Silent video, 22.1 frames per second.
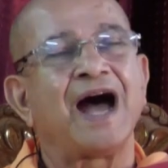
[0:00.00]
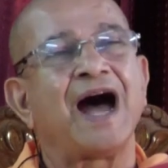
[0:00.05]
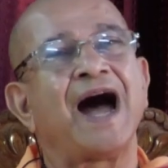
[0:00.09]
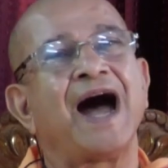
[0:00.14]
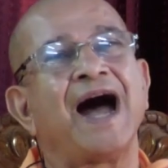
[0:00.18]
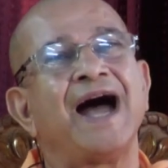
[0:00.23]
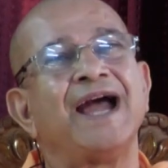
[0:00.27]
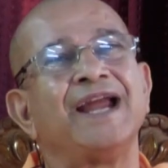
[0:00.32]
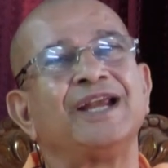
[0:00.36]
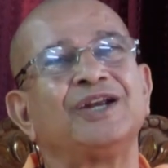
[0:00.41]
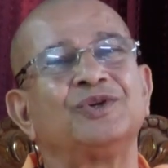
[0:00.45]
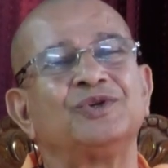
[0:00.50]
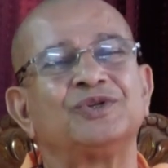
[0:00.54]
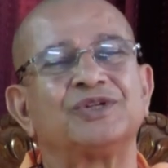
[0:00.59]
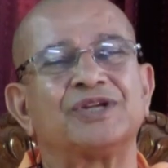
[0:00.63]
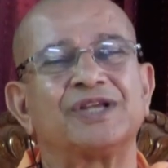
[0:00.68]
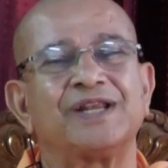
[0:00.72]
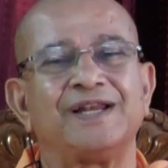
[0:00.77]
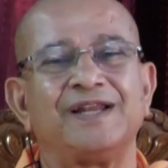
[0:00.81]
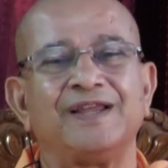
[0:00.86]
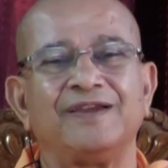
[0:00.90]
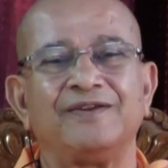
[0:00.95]
I too
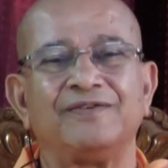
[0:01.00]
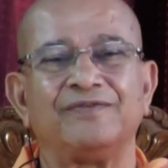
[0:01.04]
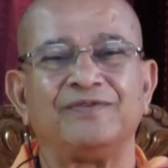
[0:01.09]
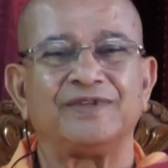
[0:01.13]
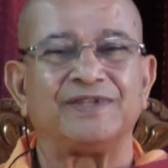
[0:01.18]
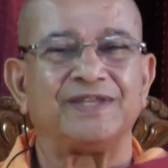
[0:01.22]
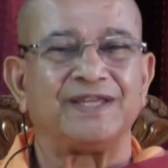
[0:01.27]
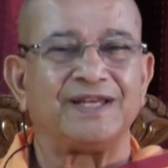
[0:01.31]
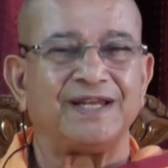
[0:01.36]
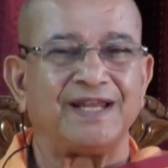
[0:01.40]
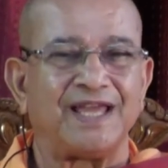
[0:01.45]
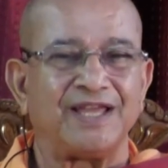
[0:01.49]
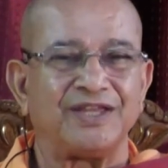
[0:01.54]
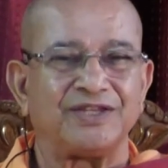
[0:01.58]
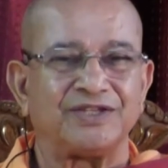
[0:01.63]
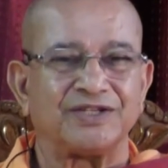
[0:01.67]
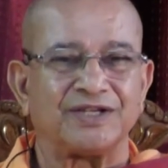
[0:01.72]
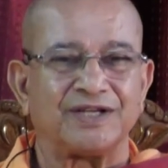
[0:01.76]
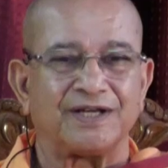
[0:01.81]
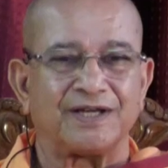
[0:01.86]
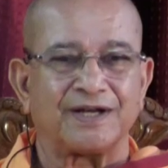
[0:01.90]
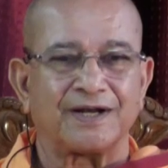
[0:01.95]
shall live with the
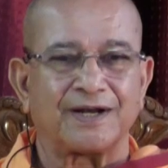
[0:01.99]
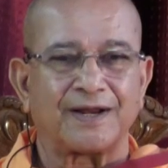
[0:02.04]
nature.